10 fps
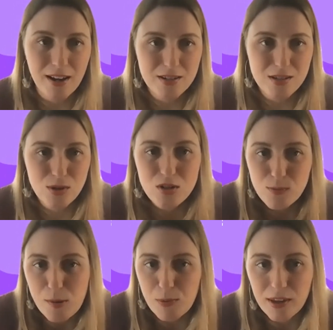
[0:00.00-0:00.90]
And so these are
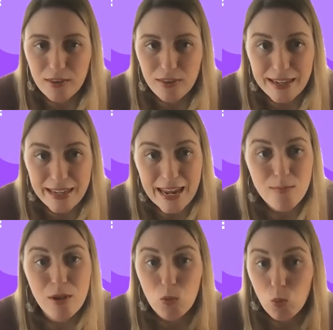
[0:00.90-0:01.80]
people that
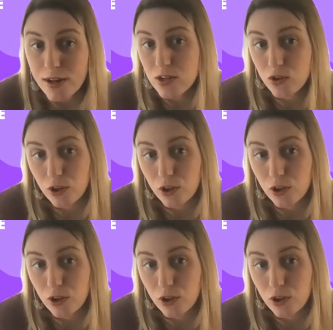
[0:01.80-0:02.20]
came that want to